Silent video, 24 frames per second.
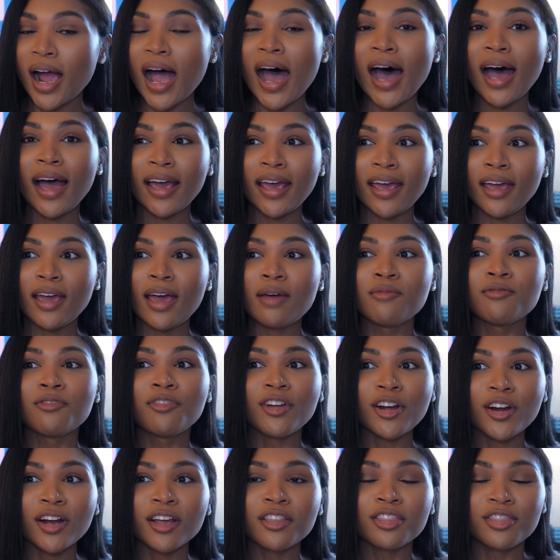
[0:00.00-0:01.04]
I am
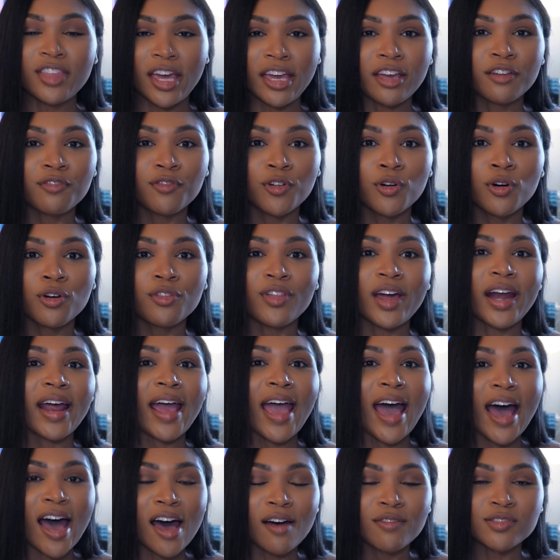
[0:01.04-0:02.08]
very thankful that I
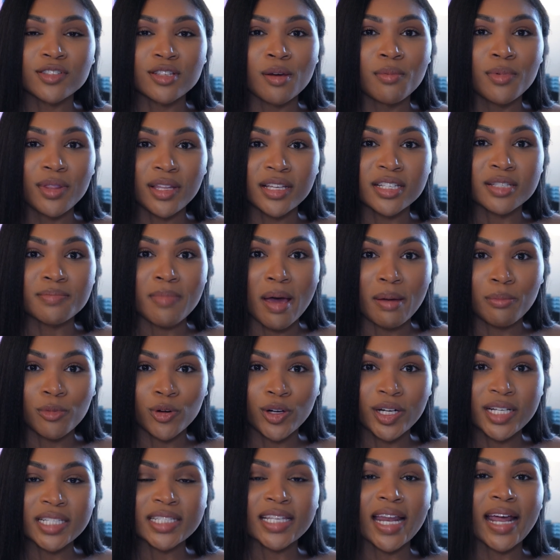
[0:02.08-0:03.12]
have some of these
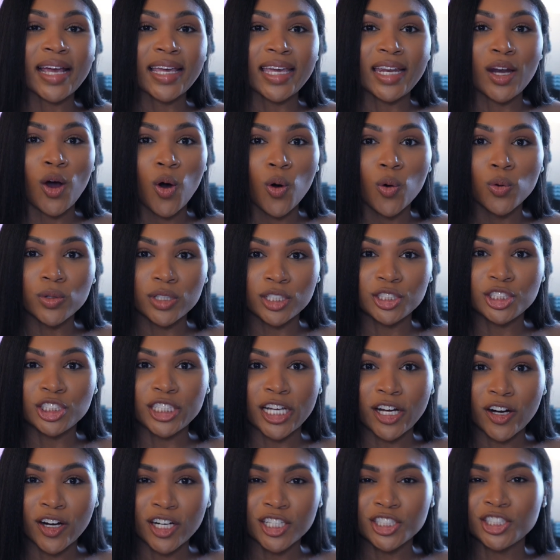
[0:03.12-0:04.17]
memories that I can hold and
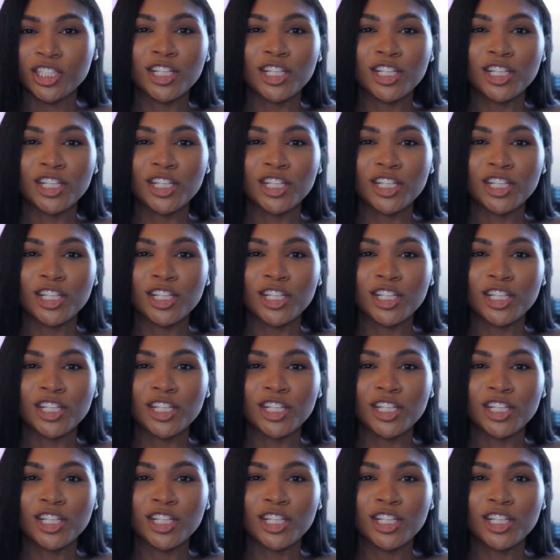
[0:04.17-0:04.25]
cherish.